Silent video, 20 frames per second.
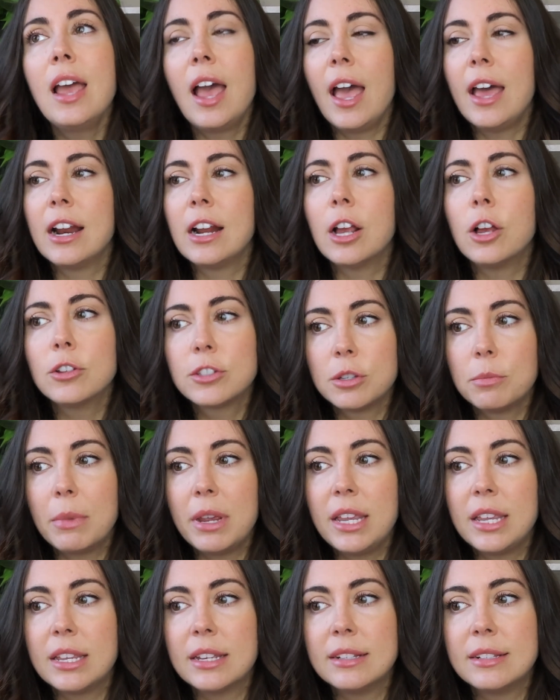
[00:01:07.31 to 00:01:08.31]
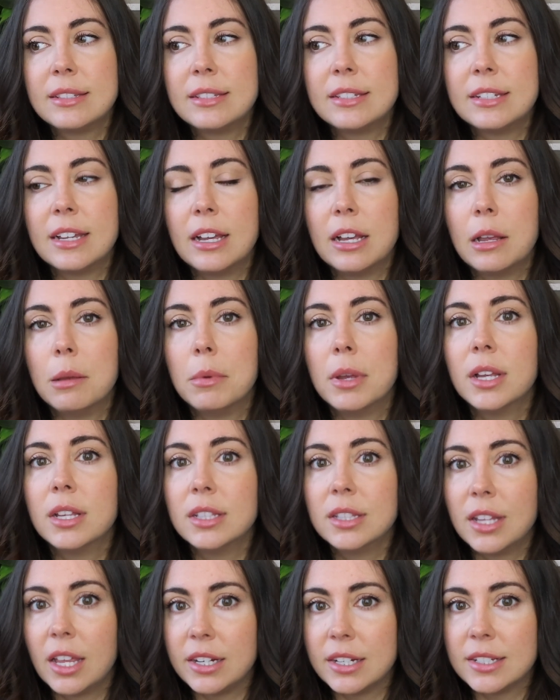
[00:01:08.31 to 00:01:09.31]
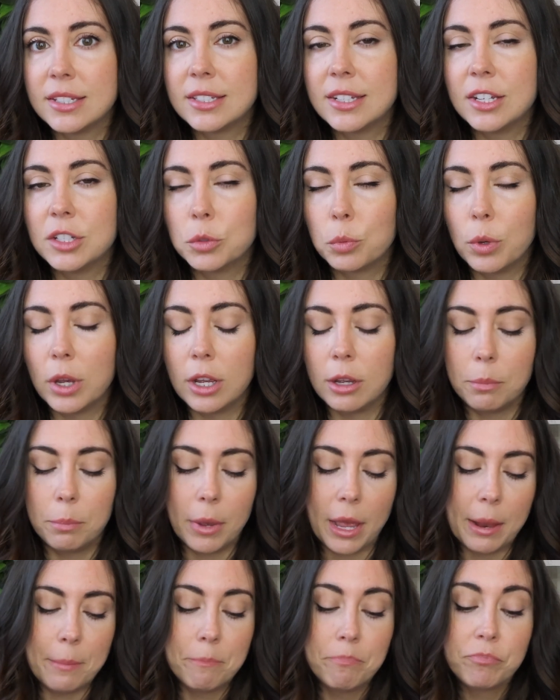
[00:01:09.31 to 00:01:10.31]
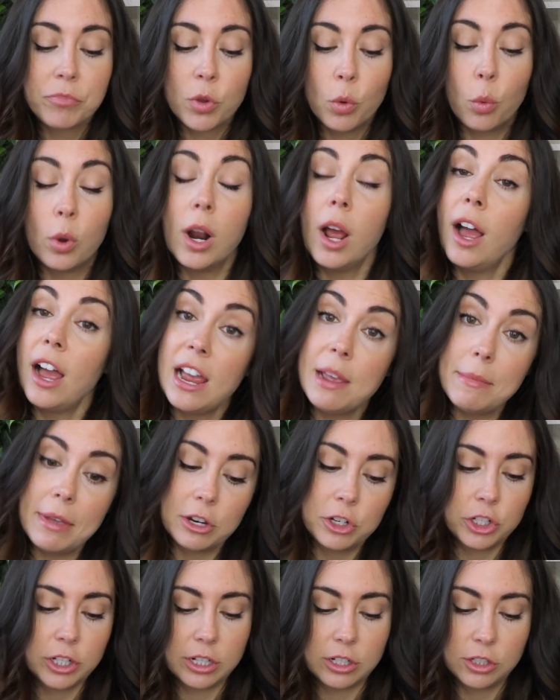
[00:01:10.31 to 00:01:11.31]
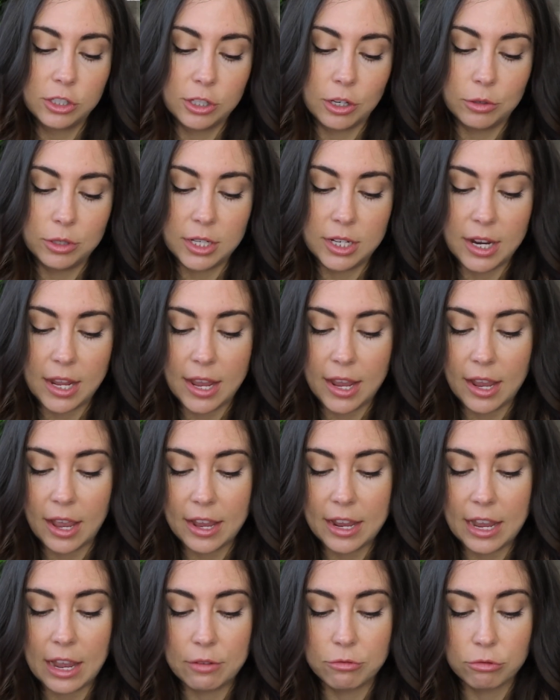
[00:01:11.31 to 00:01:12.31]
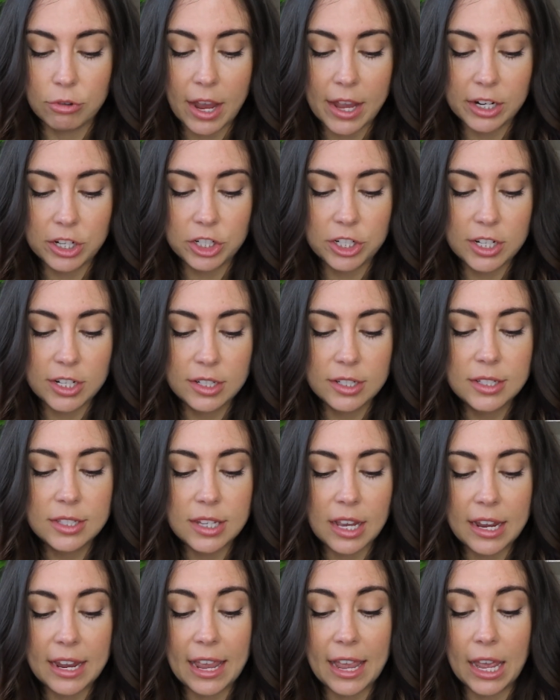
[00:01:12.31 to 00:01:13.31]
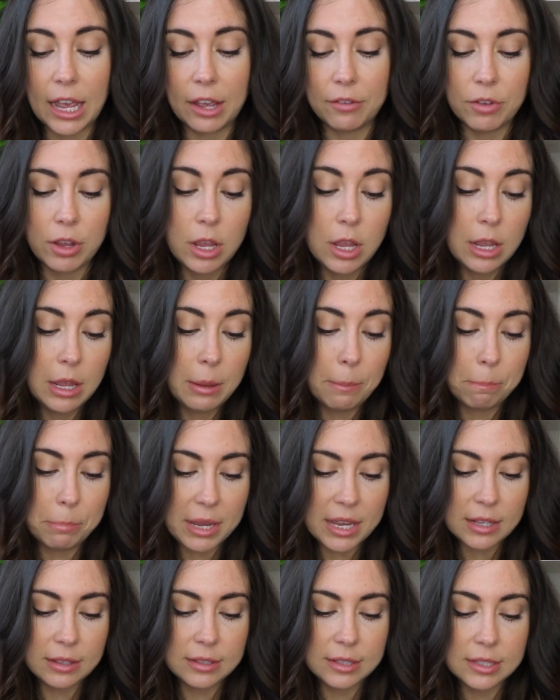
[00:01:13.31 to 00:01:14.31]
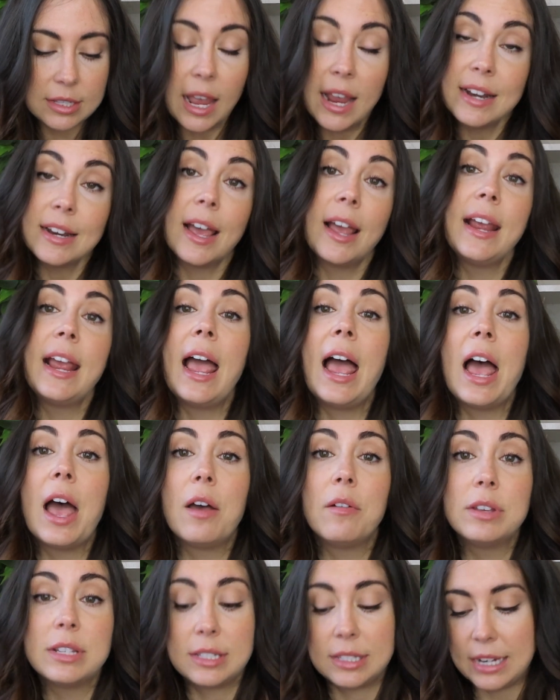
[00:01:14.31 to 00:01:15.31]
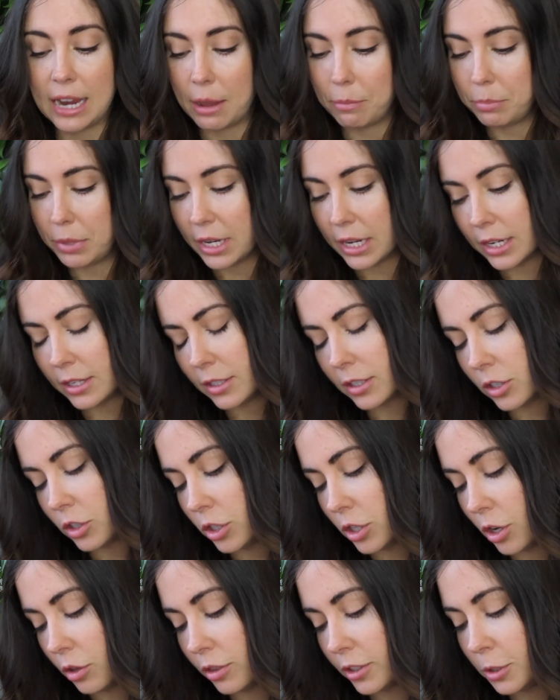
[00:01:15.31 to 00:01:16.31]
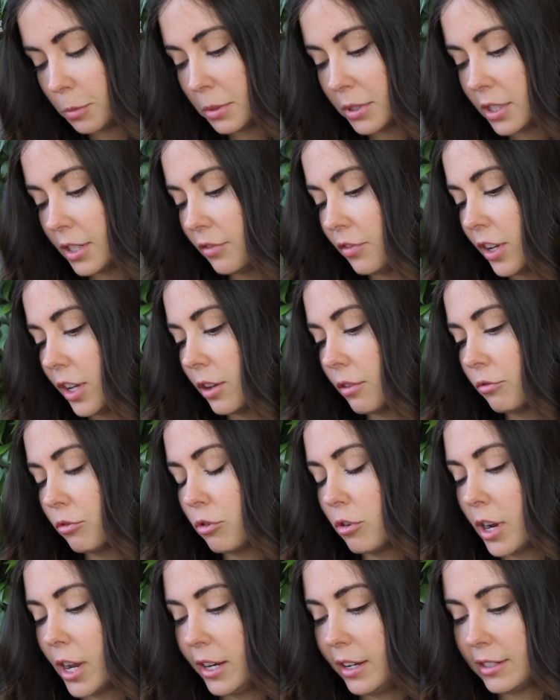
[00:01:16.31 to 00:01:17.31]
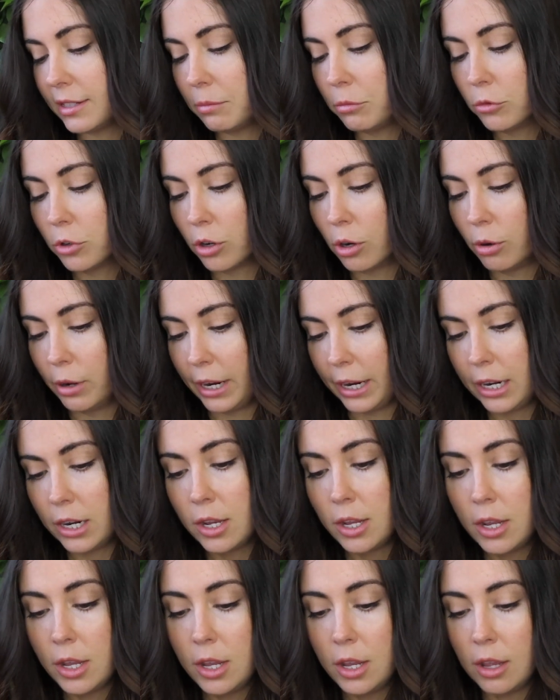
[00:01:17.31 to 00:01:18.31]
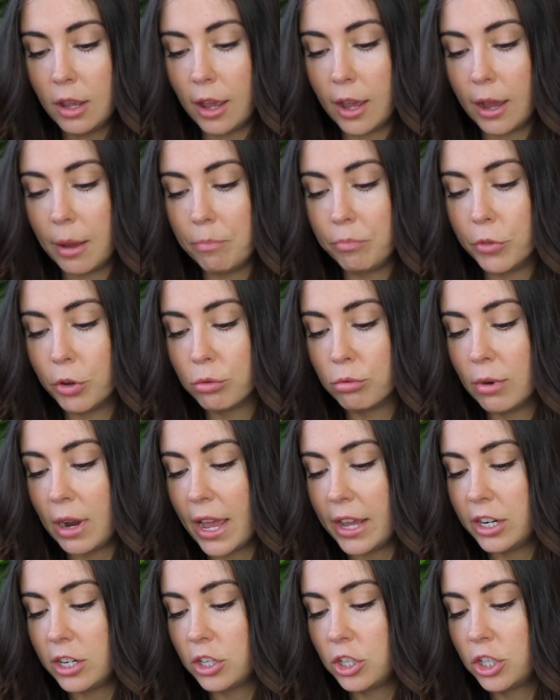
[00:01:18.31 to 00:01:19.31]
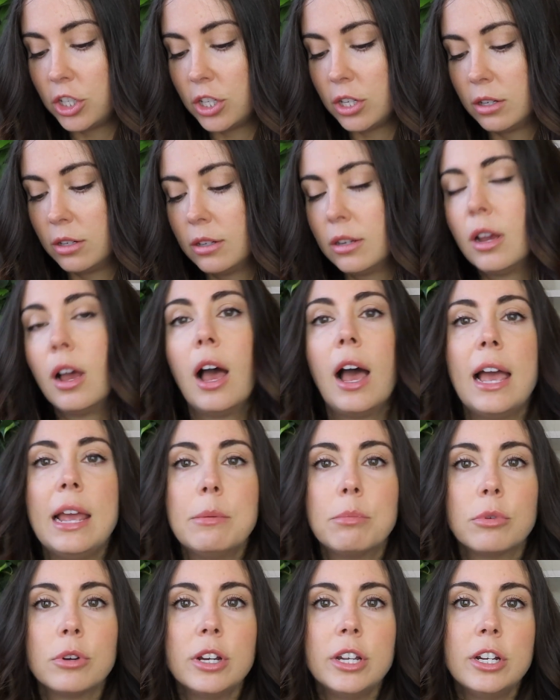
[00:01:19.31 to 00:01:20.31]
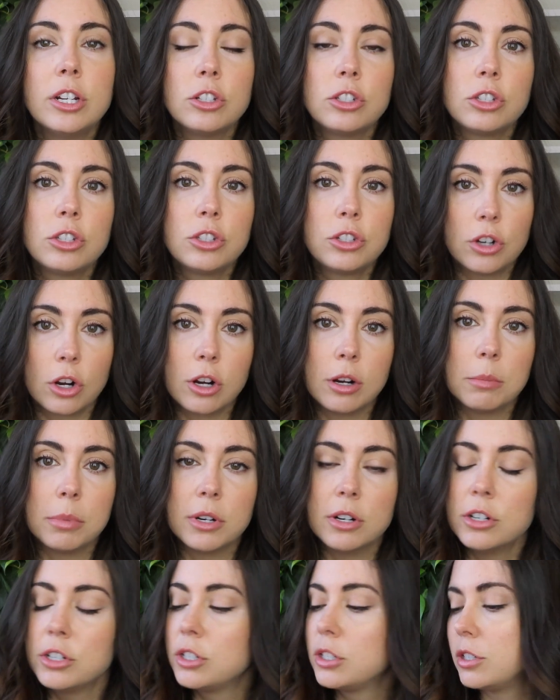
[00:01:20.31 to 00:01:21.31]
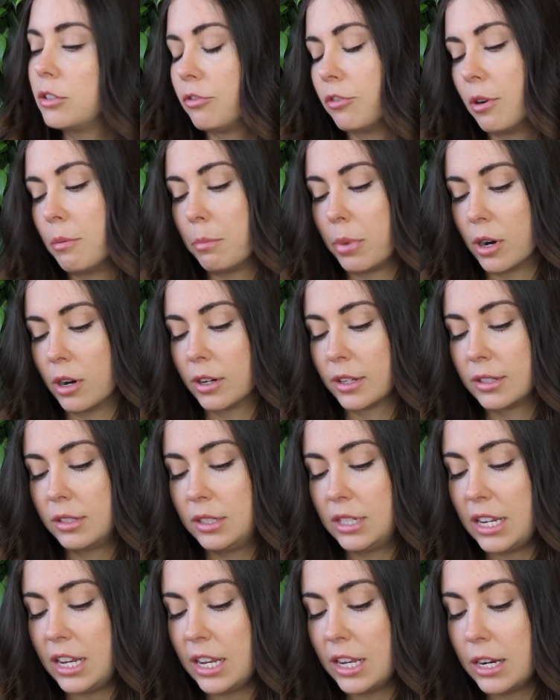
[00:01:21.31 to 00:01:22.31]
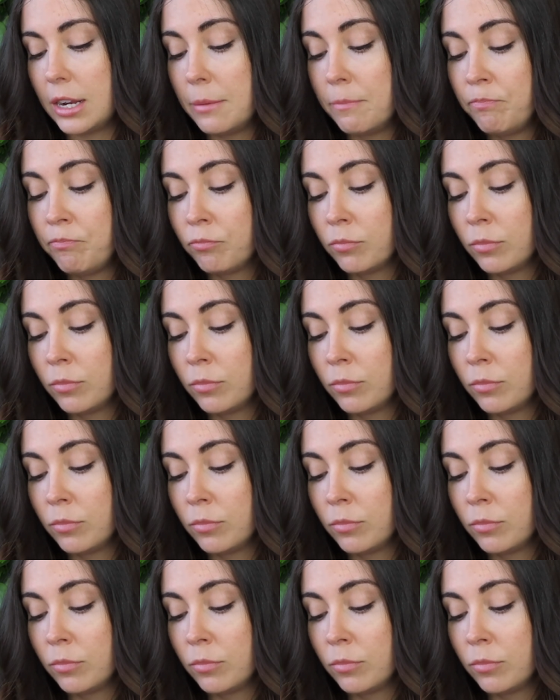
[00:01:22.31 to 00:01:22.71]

And I also might get some lettuce as well. But what I'm actually gonna sow today, I have radishes, I have beets, and I have snap peas. So the specific varieties I'm growing, the radish hybrid starburst from Park Seed.